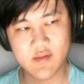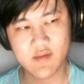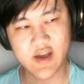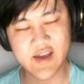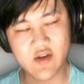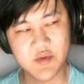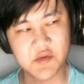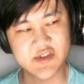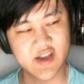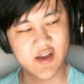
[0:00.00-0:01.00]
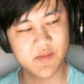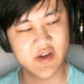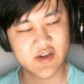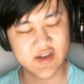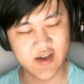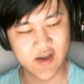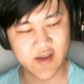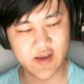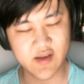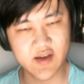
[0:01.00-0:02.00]
I can't remember his name, but
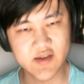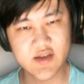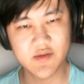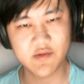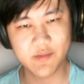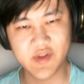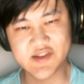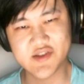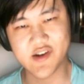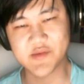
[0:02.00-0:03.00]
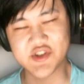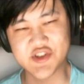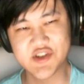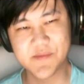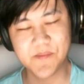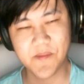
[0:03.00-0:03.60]
he also plays Dark Magician.